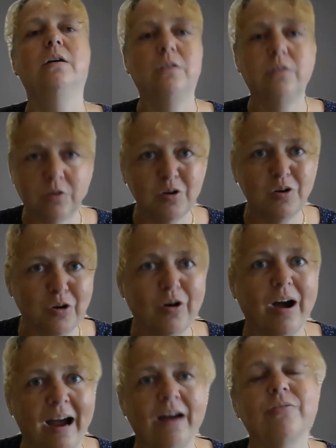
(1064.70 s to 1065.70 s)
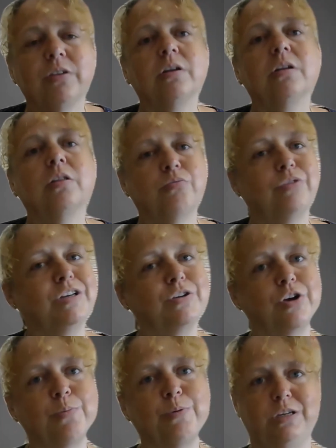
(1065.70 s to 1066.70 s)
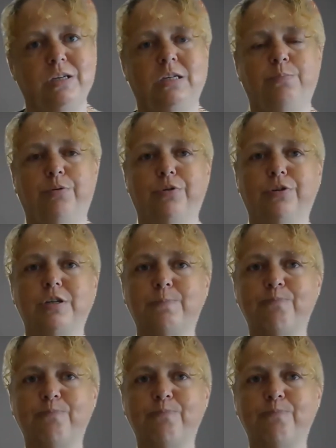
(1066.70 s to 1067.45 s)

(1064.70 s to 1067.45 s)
to look after the research participants.